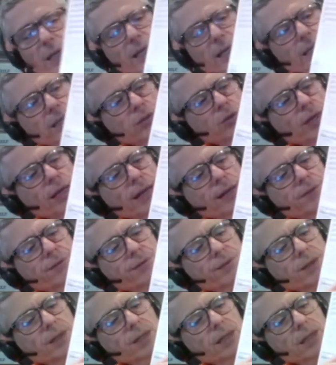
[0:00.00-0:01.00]
And you have
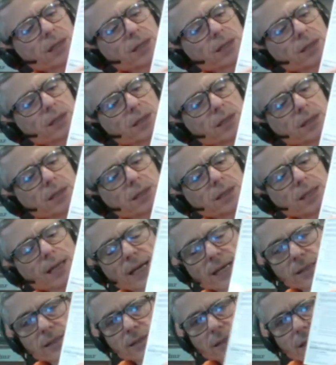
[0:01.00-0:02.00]
the
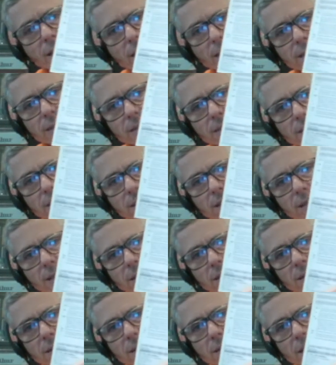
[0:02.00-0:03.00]
hand-to-hand
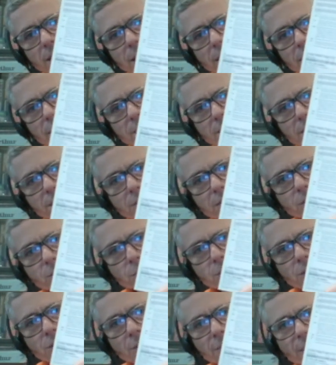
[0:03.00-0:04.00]

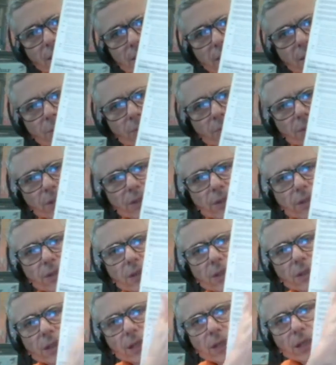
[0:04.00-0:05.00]
close combat table
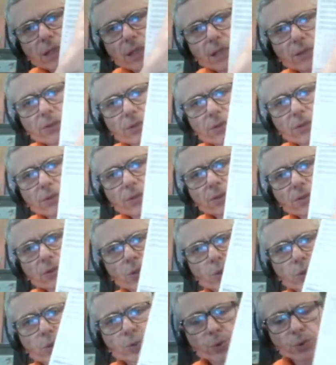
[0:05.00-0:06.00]
here and your
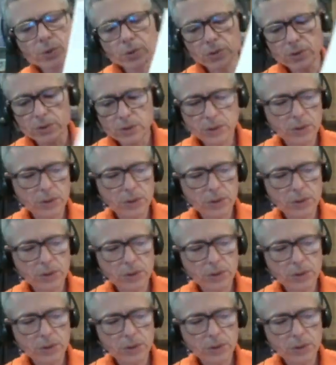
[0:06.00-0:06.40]
usual